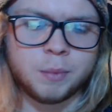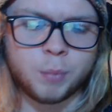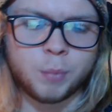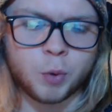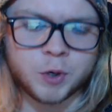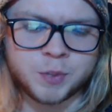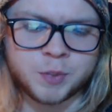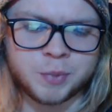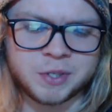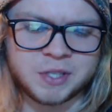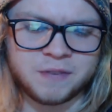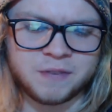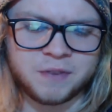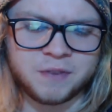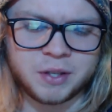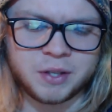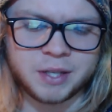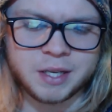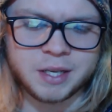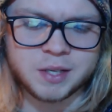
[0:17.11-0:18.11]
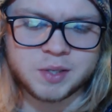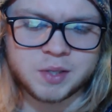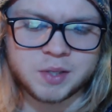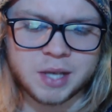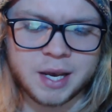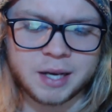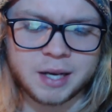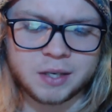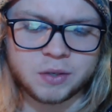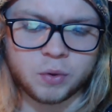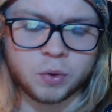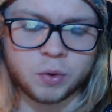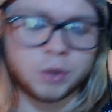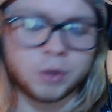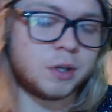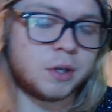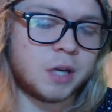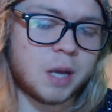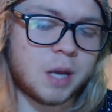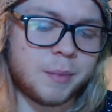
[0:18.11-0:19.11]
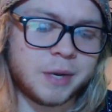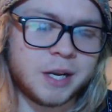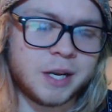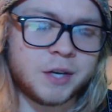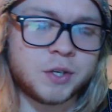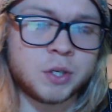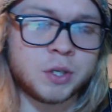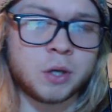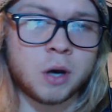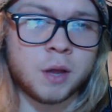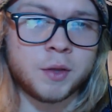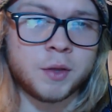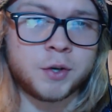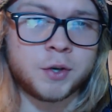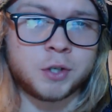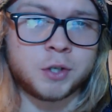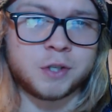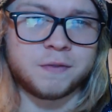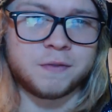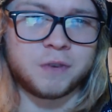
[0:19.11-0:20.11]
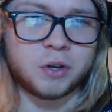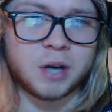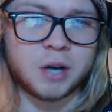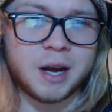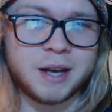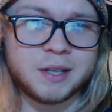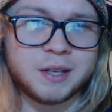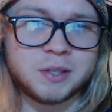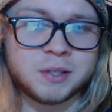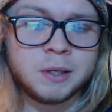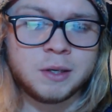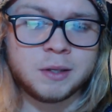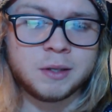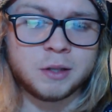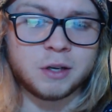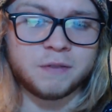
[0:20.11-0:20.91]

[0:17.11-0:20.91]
More specifically, a sect or a denomination called the Church of Christ.